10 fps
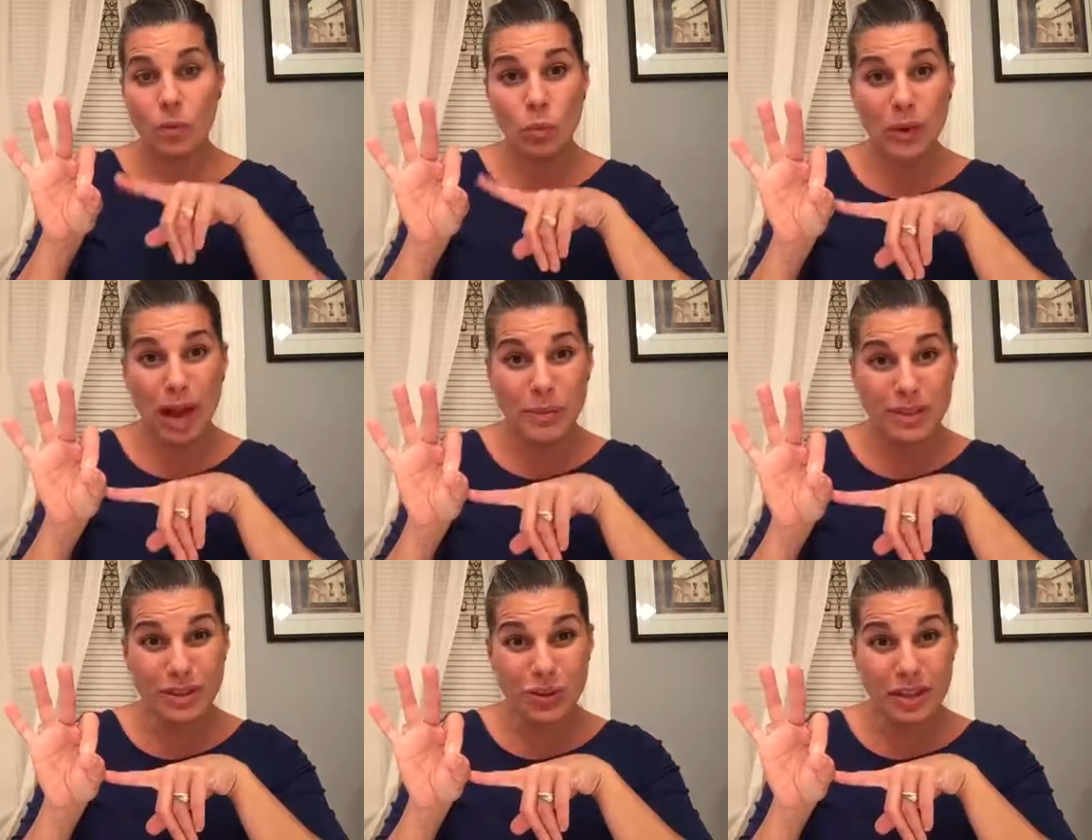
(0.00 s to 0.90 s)
When I was
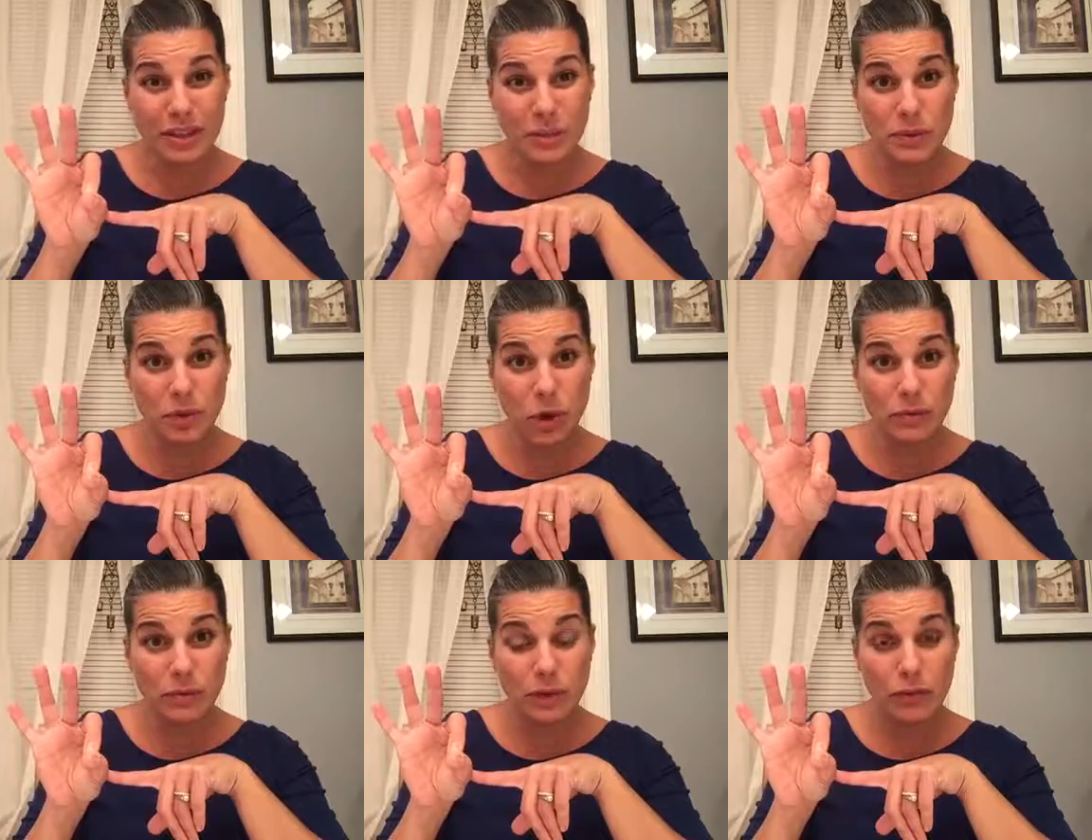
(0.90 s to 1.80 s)
learning, this was
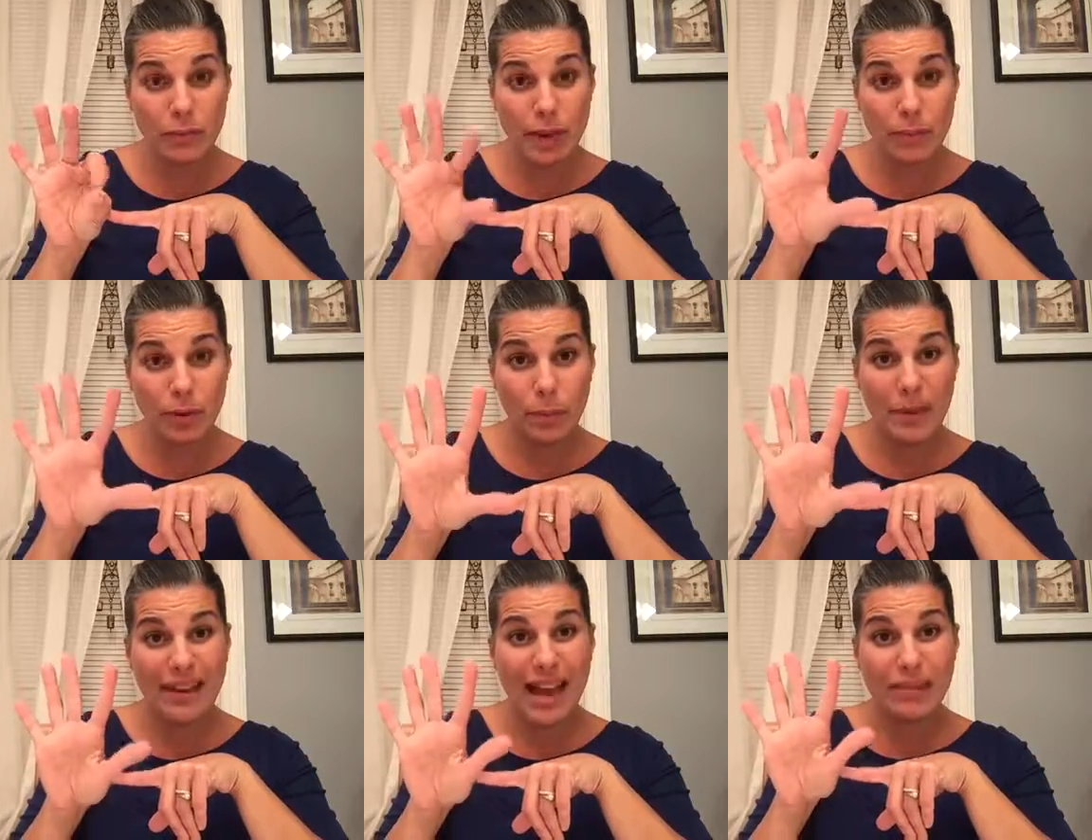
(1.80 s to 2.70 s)
hard for me to remember,
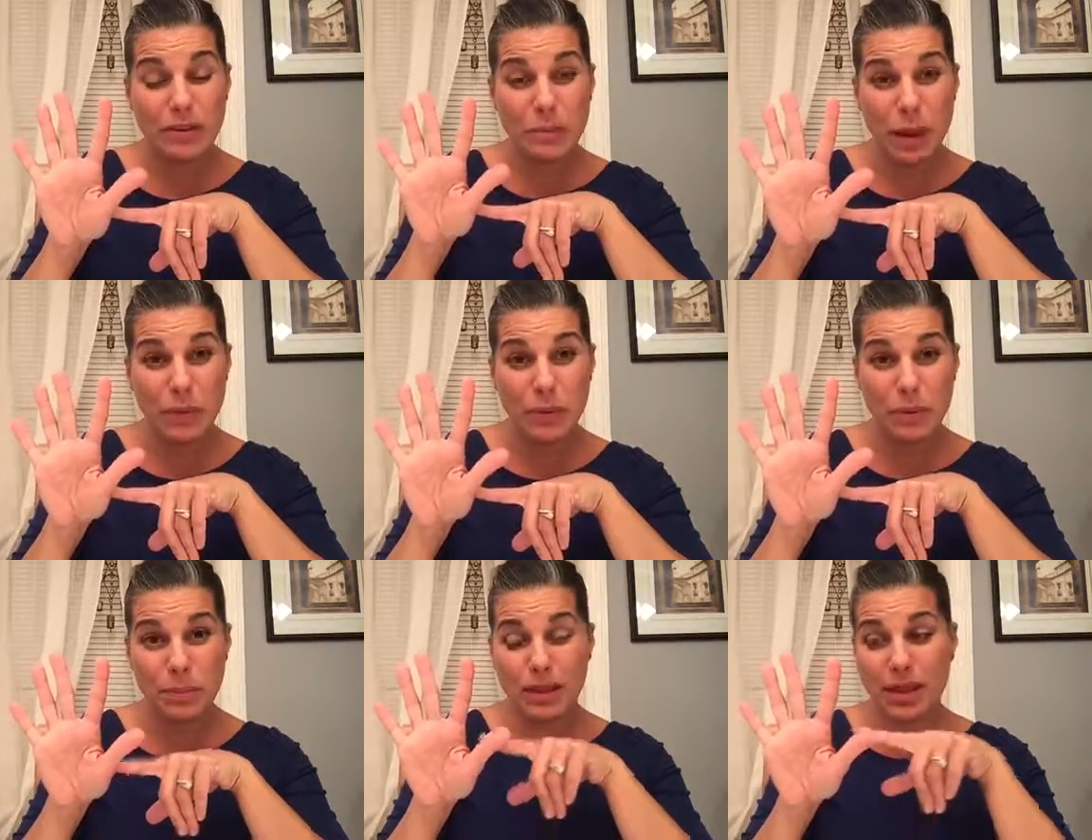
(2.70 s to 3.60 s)
but I remembered
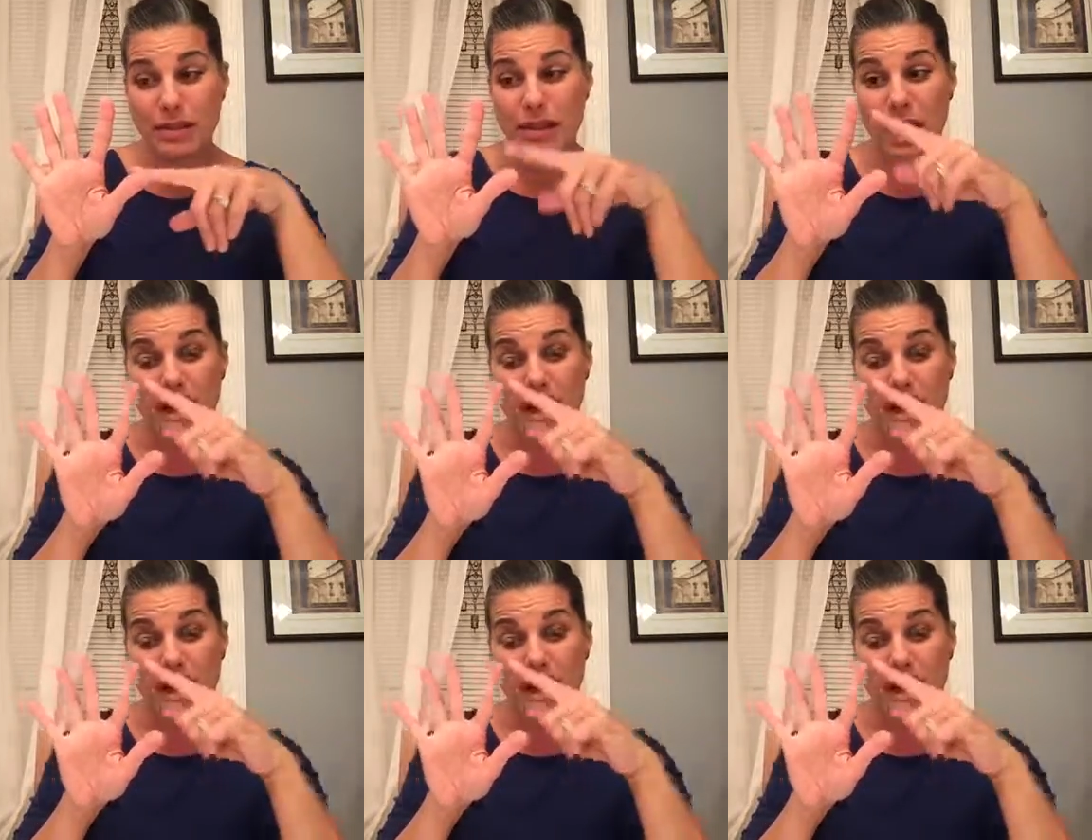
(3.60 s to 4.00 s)
it because